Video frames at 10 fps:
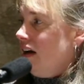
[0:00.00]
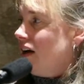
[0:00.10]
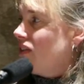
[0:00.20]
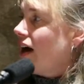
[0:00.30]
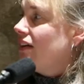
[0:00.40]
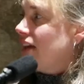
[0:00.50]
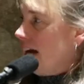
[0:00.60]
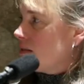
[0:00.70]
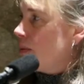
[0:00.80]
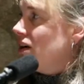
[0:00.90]
And I thought
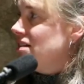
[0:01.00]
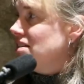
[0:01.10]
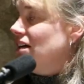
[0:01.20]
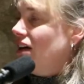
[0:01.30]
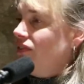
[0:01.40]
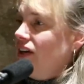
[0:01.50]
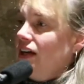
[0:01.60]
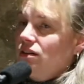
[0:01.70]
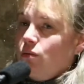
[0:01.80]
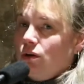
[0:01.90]
that's pretty
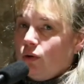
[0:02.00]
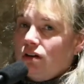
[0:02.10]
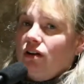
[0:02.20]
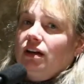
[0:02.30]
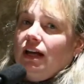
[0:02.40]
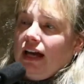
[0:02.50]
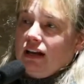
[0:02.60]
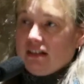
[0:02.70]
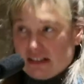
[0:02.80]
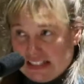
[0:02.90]
significant when we're looking
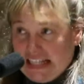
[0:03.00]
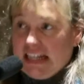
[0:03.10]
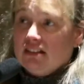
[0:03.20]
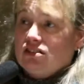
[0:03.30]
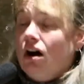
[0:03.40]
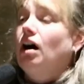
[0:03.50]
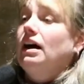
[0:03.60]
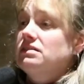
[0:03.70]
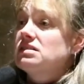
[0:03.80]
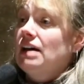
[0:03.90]
at a disease
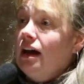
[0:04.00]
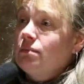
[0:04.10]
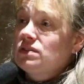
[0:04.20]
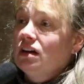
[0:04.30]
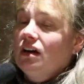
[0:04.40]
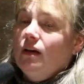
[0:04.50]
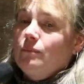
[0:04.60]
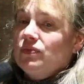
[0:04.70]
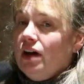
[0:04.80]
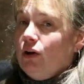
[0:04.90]
concept,
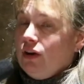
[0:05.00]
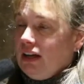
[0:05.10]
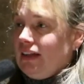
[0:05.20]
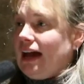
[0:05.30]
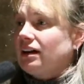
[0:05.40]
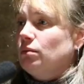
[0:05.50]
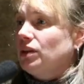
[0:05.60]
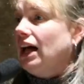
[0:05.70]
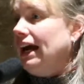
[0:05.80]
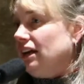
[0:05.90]
knowing that
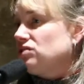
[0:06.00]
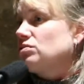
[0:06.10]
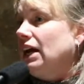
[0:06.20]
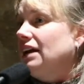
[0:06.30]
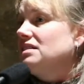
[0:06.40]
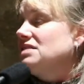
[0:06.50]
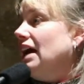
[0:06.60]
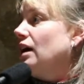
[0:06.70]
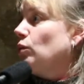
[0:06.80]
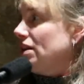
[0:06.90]
compliance rate is
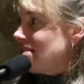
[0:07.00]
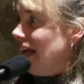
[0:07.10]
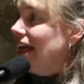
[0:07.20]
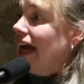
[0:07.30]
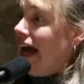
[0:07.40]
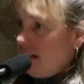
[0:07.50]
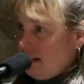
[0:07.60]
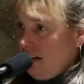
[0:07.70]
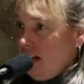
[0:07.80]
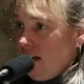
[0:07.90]
there once they
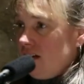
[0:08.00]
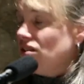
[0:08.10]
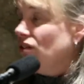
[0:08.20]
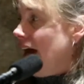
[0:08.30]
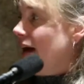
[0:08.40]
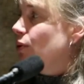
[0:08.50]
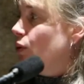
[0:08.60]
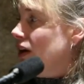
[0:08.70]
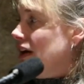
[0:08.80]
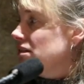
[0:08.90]
get to that
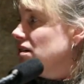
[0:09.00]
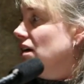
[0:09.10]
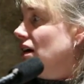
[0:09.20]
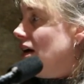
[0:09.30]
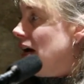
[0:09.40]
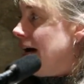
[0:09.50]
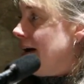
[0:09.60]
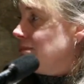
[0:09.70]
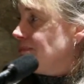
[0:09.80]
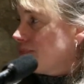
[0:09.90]
point.
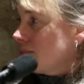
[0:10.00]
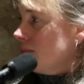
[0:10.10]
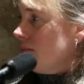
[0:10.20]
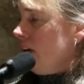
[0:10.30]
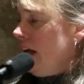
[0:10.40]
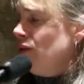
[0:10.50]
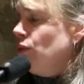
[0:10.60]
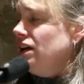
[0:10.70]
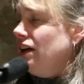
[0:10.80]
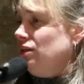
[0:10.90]

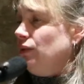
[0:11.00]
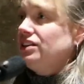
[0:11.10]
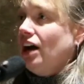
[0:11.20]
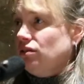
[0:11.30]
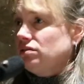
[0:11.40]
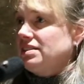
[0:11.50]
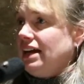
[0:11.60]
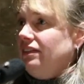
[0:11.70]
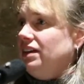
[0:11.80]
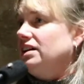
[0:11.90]
And we don't
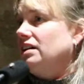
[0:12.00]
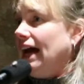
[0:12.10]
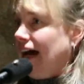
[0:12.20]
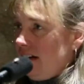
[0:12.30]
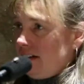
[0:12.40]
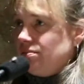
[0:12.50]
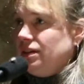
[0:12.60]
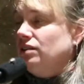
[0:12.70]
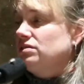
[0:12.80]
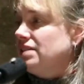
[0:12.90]
say that they're addicts,
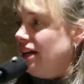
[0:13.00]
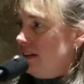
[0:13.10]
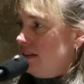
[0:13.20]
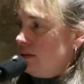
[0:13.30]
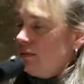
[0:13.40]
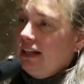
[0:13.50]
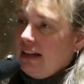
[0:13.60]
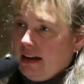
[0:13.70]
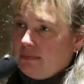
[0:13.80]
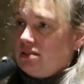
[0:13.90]
we don't say that they're
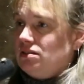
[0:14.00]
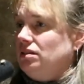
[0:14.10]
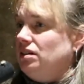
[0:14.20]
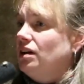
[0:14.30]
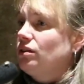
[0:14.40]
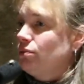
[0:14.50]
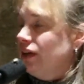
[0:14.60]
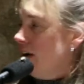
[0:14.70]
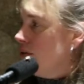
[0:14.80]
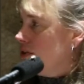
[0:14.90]
relapsed,
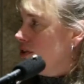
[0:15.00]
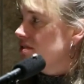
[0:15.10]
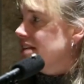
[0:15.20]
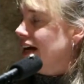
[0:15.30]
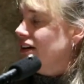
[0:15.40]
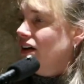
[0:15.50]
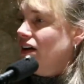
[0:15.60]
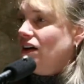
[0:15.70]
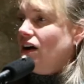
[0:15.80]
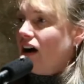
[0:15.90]
we don't use that
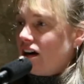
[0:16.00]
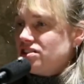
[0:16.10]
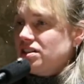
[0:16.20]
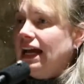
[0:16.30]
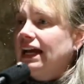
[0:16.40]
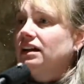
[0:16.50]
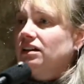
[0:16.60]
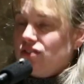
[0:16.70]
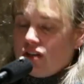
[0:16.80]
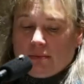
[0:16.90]
harsh
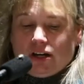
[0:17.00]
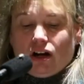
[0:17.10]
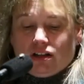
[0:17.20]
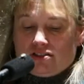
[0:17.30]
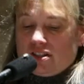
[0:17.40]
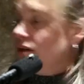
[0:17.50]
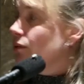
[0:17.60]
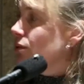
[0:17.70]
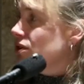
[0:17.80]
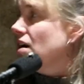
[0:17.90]
negative
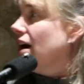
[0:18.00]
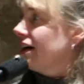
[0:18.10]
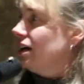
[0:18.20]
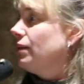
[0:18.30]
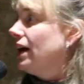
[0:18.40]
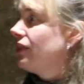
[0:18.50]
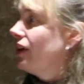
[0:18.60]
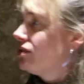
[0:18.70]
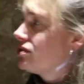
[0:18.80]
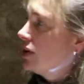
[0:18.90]
terminology when we're talking
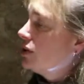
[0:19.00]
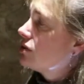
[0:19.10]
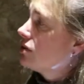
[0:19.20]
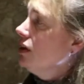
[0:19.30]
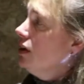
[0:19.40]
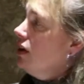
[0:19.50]
about those folks.